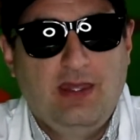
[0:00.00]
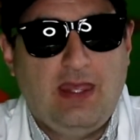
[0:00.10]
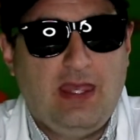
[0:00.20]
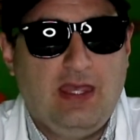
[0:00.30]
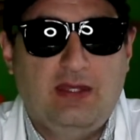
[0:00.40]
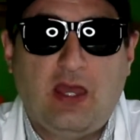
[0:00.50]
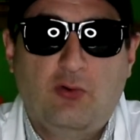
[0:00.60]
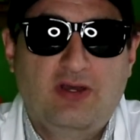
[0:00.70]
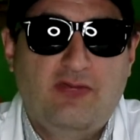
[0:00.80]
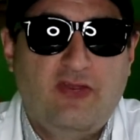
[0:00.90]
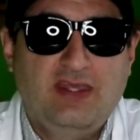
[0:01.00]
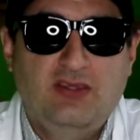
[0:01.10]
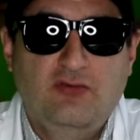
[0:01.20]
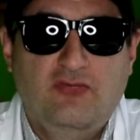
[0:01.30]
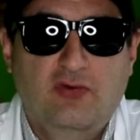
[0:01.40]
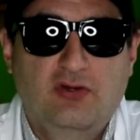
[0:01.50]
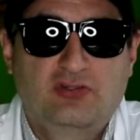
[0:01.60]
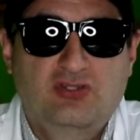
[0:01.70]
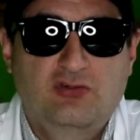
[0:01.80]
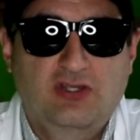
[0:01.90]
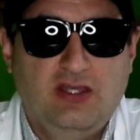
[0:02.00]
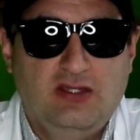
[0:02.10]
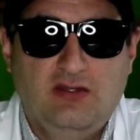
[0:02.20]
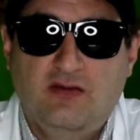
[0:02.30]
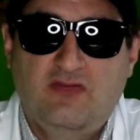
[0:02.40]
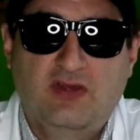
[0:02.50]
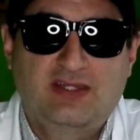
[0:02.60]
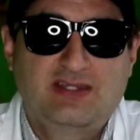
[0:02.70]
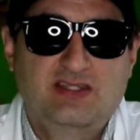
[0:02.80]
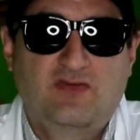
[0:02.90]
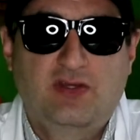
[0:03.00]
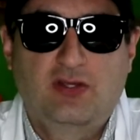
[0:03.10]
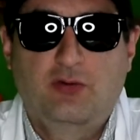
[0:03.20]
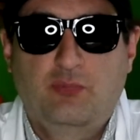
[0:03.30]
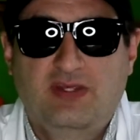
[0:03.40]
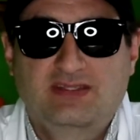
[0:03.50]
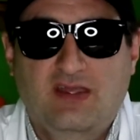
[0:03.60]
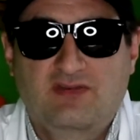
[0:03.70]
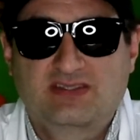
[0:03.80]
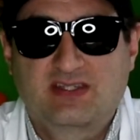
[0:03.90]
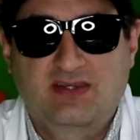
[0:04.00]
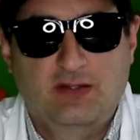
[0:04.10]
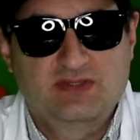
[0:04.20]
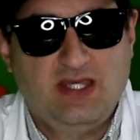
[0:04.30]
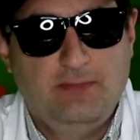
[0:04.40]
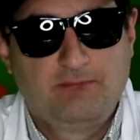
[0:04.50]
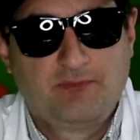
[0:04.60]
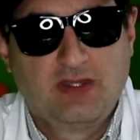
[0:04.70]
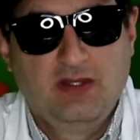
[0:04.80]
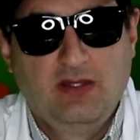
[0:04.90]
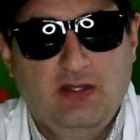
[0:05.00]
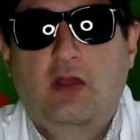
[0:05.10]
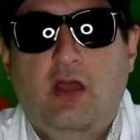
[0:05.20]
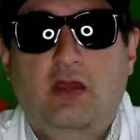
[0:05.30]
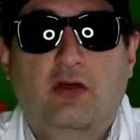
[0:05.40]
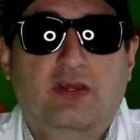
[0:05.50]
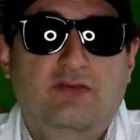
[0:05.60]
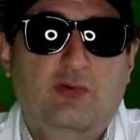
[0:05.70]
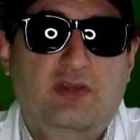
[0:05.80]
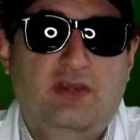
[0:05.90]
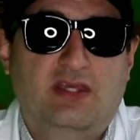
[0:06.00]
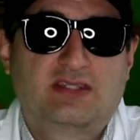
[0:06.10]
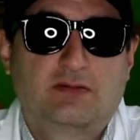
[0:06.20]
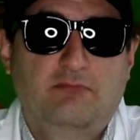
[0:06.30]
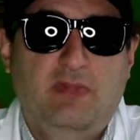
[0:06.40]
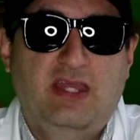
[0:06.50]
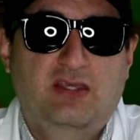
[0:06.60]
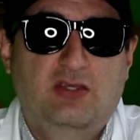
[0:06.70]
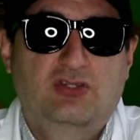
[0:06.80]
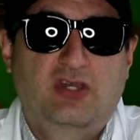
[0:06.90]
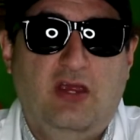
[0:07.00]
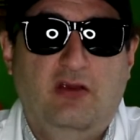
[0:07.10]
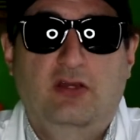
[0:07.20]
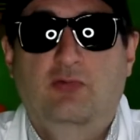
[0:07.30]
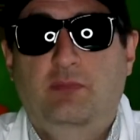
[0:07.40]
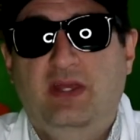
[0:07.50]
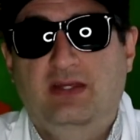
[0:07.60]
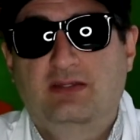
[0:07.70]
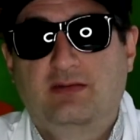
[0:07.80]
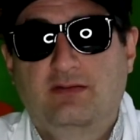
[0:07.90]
And I want to thank you for tuning in, and if you like this video, please give us a thumbs up. And I'll leave you with this: make, share, and repeat.